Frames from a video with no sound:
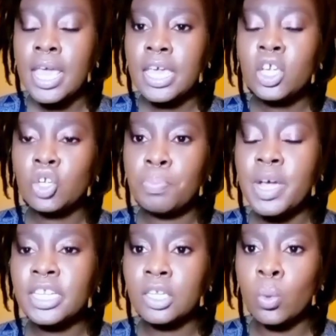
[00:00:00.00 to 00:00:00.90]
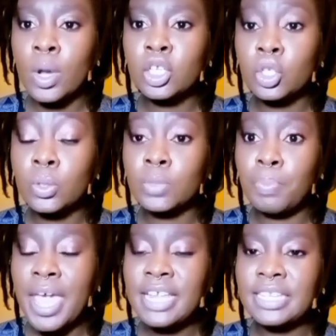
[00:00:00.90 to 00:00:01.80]
each person wants to
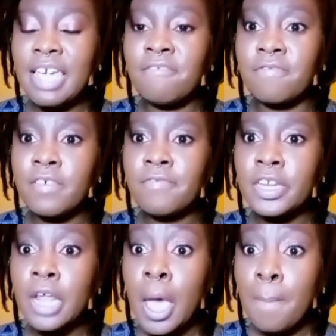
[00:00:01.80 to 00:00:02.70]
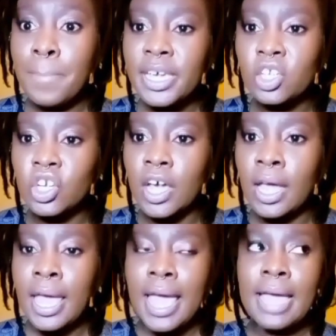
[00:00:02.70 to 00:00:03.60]
paint a vivid picture.
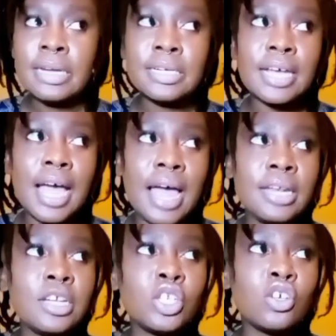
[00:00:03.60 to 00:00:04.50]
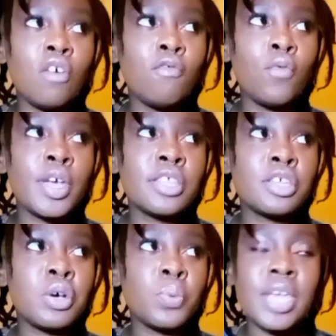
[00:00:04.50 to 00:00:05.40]
And regardless of
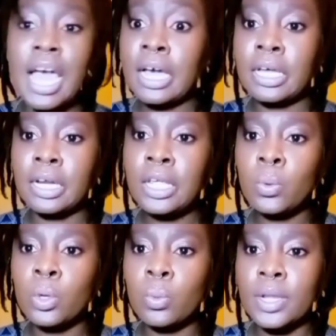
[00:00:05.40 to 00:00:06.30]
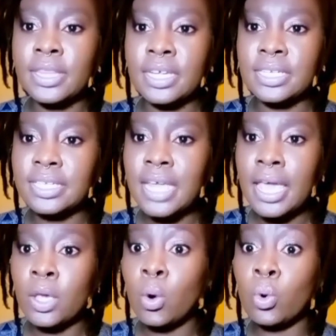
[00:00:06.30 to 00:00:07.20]
whether we agree with what they
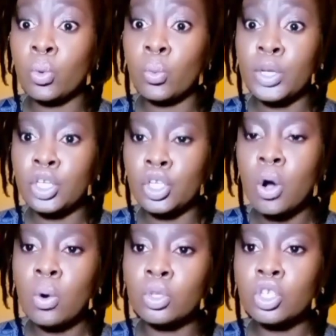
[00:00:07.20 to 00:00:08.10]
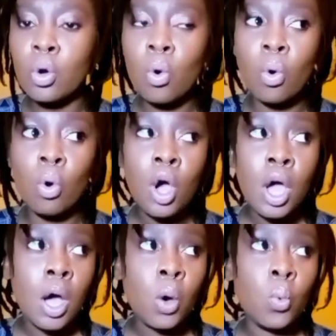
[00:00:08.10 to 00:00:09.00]
say or we don't, or
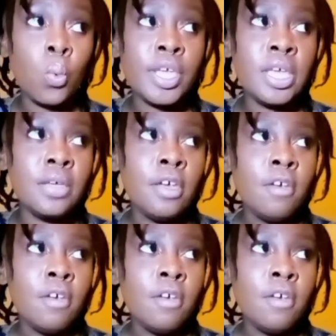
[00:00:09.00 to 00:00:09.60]
we